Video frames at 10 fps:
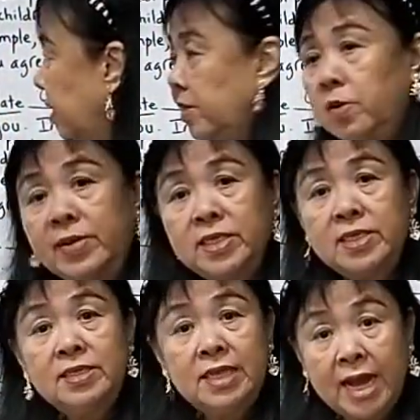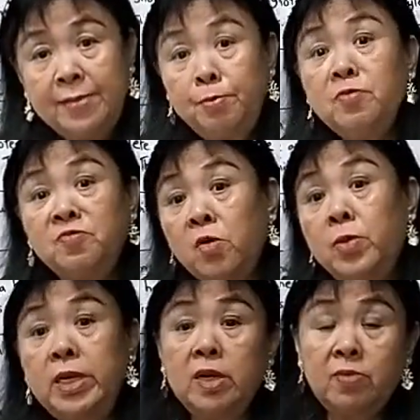Now the question, I put
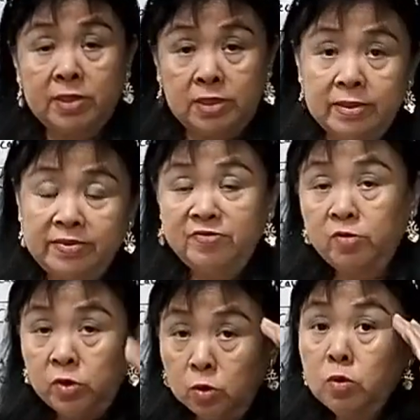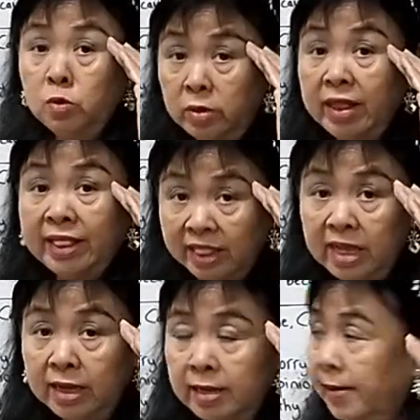forward a question for you to
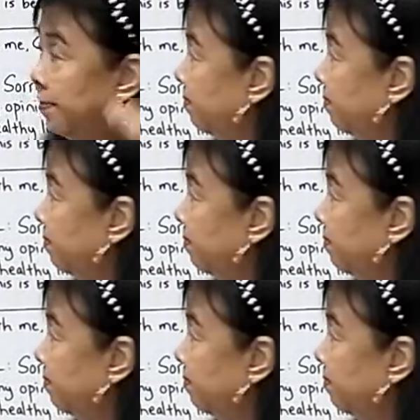think.